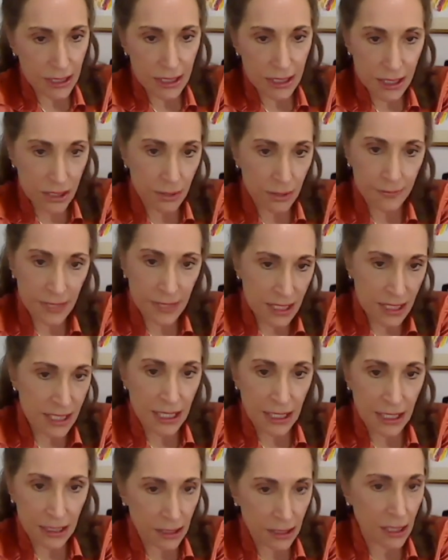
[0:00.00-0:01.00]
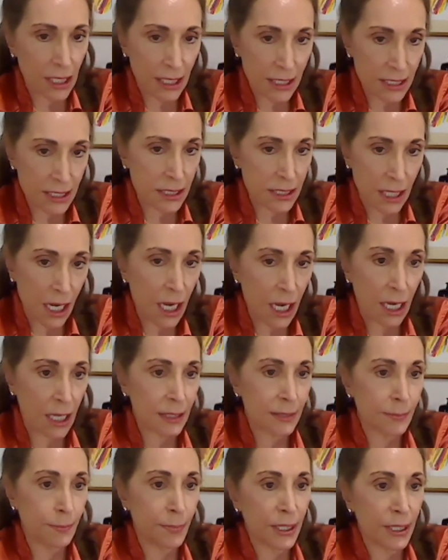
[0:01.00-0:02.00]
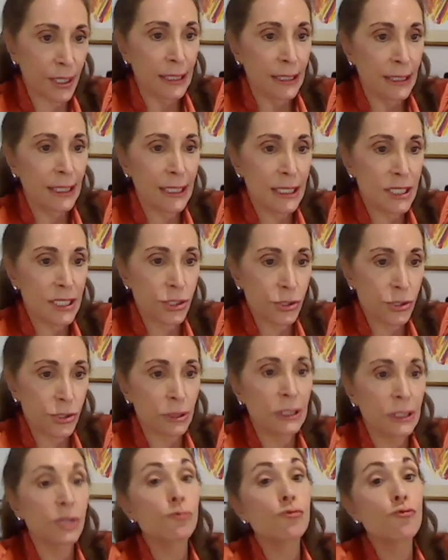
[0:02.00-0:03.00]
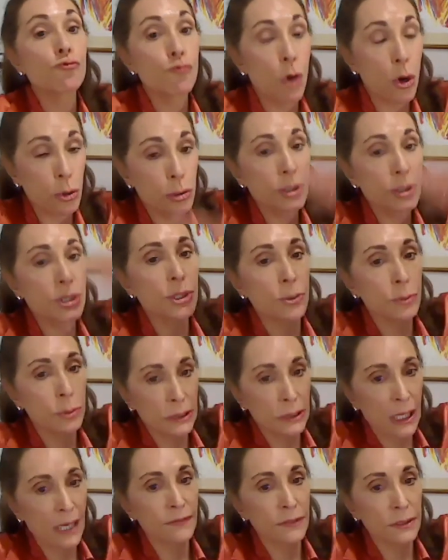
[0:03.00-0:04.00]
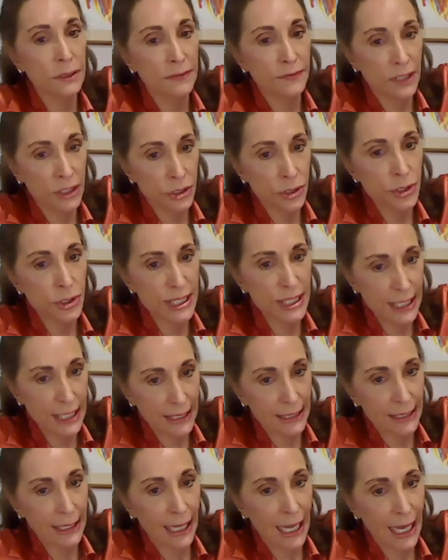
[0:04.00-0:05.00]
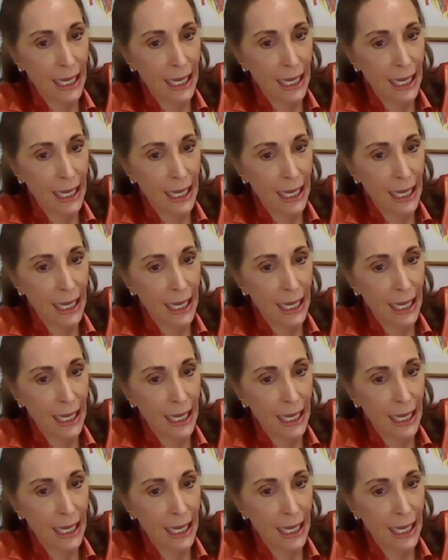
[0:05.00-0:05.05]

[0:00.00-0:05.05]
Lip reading: So I'm not saying the guy is God, but he certainly rose to a level of understanding